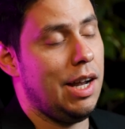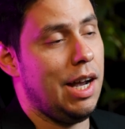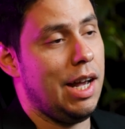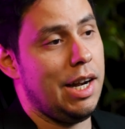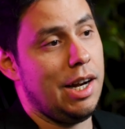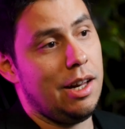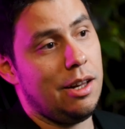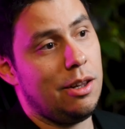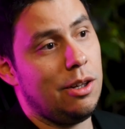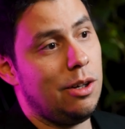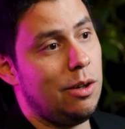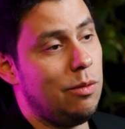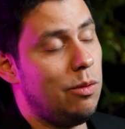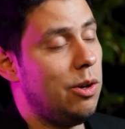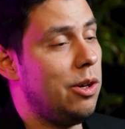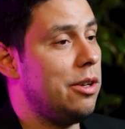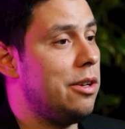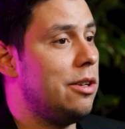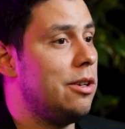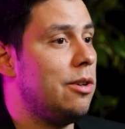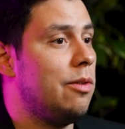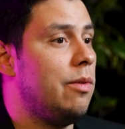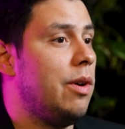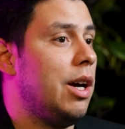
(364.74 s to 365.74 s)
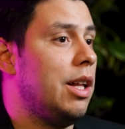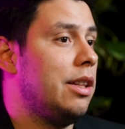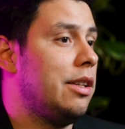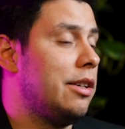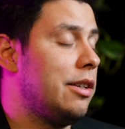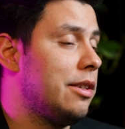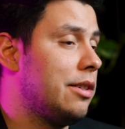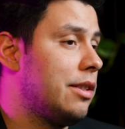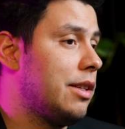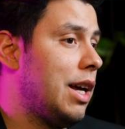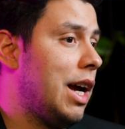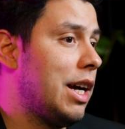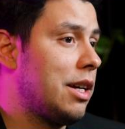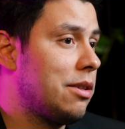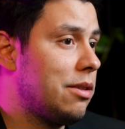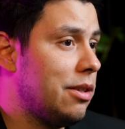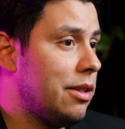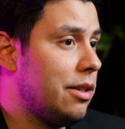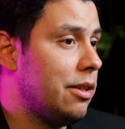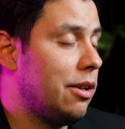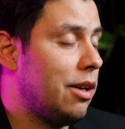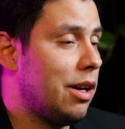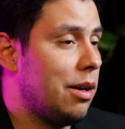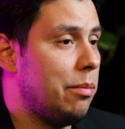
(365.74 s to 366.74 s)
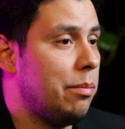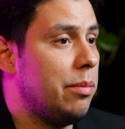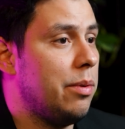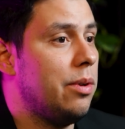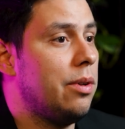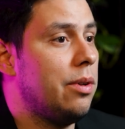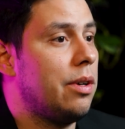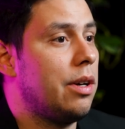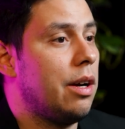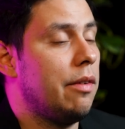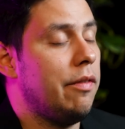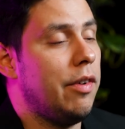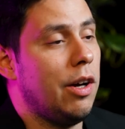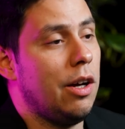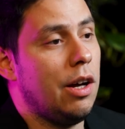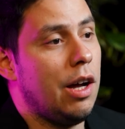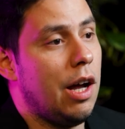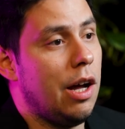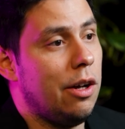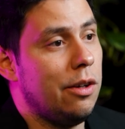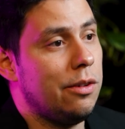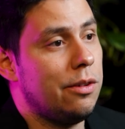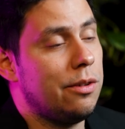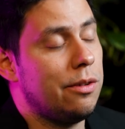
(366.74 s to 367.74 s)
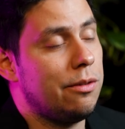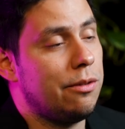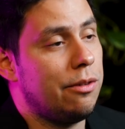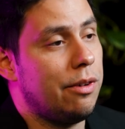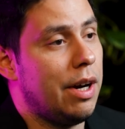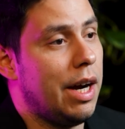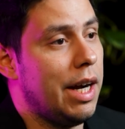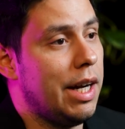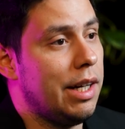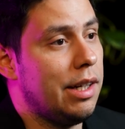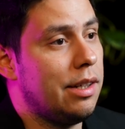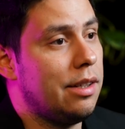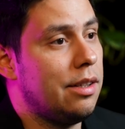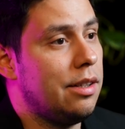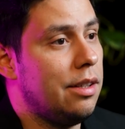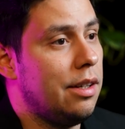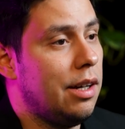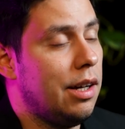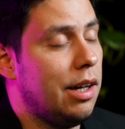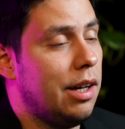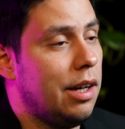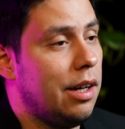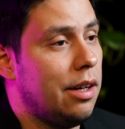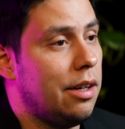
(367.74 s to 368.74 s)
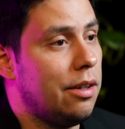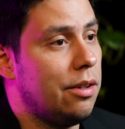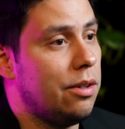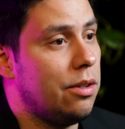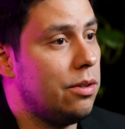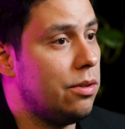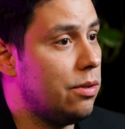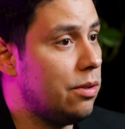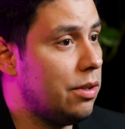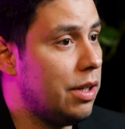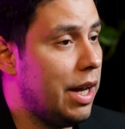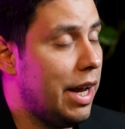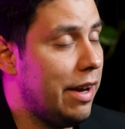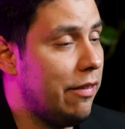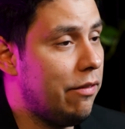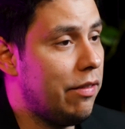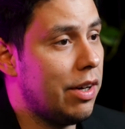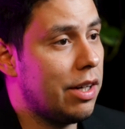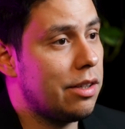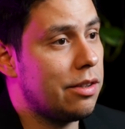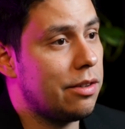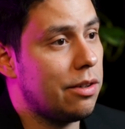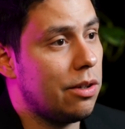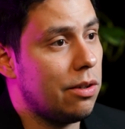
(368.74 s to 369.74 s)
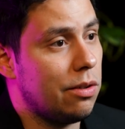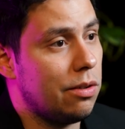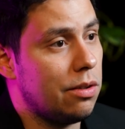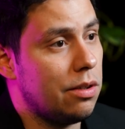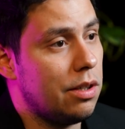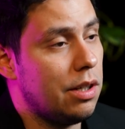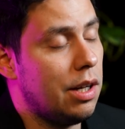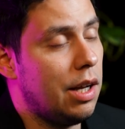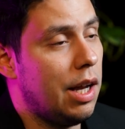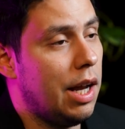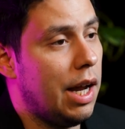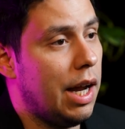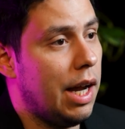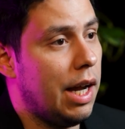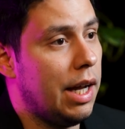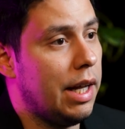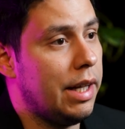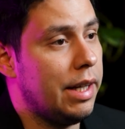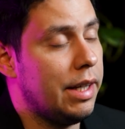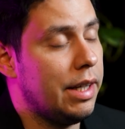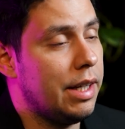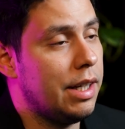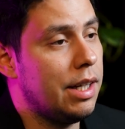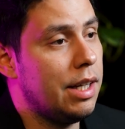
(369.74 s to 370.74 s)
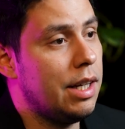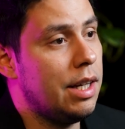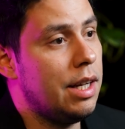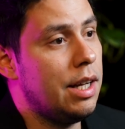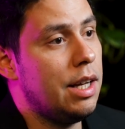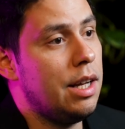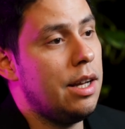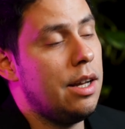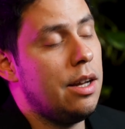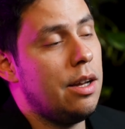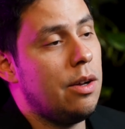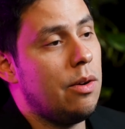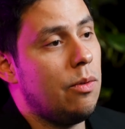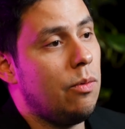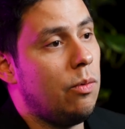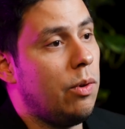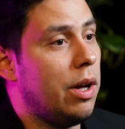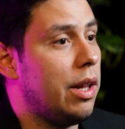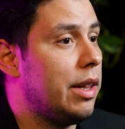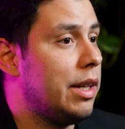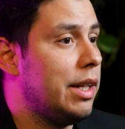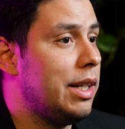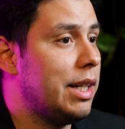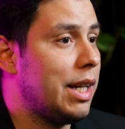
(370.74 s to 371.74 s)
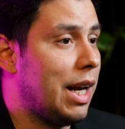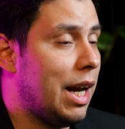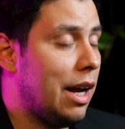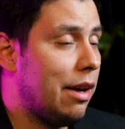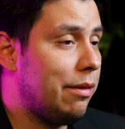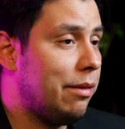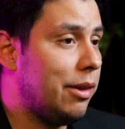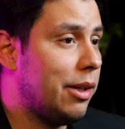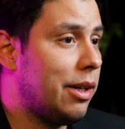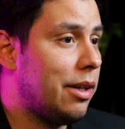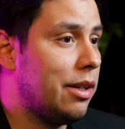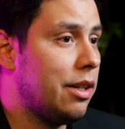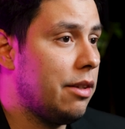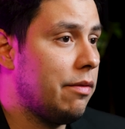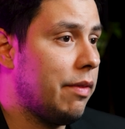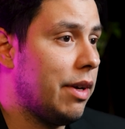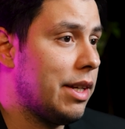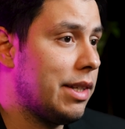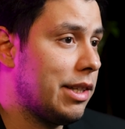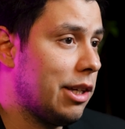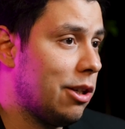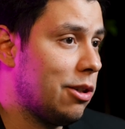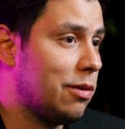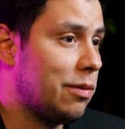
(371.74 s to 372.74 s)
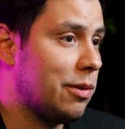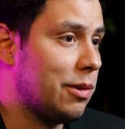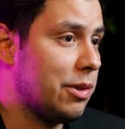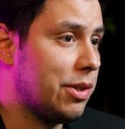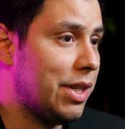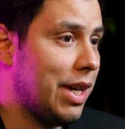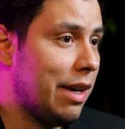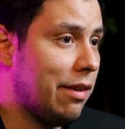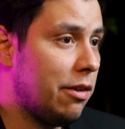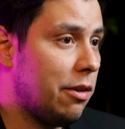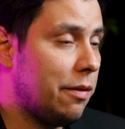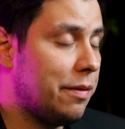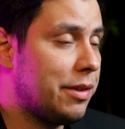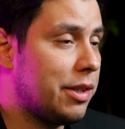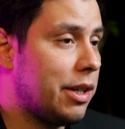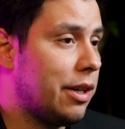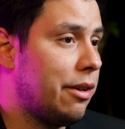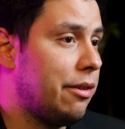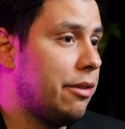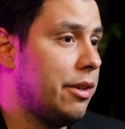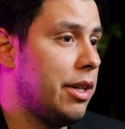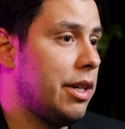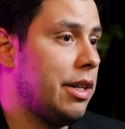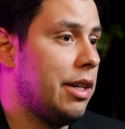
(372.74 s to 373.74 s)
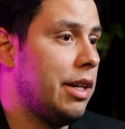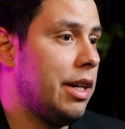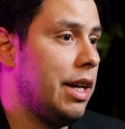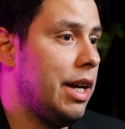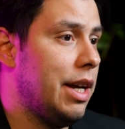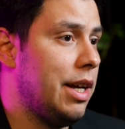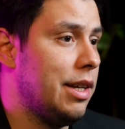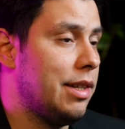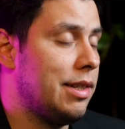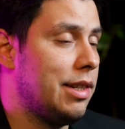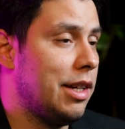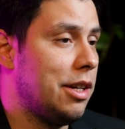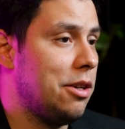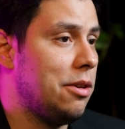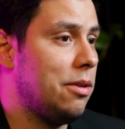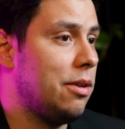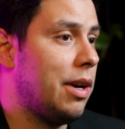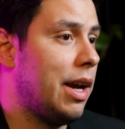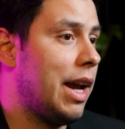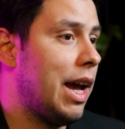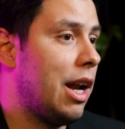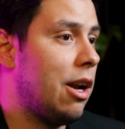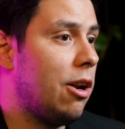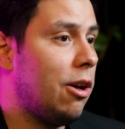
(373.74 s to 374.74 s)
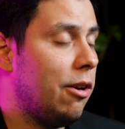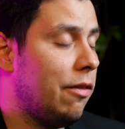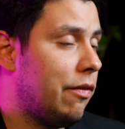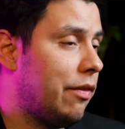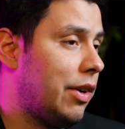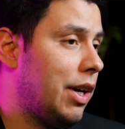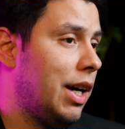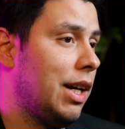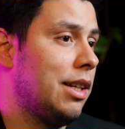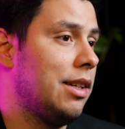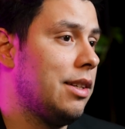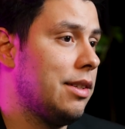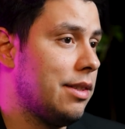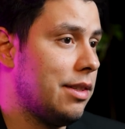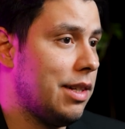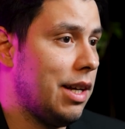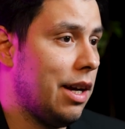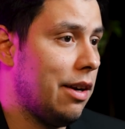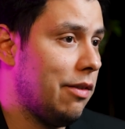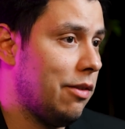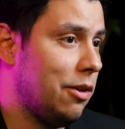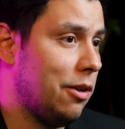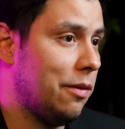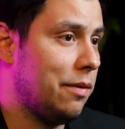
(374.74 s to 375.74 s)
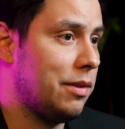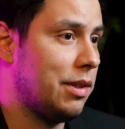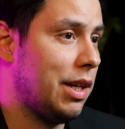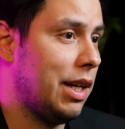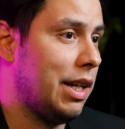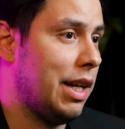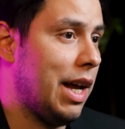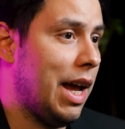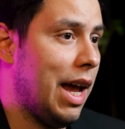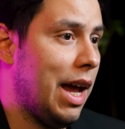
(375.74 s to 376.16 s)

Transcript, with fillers: And I thought, well, you know what? There's actually not a book about how to write uh, good Apex code. And one thing that I've learned in my Salesforce DevOps career is that you cannot practice DevOps and